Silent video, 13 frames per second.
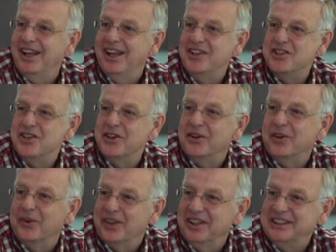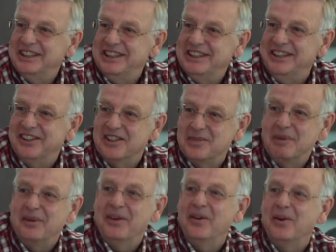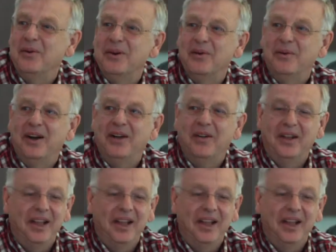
engineering organization here. It's been around quite a while.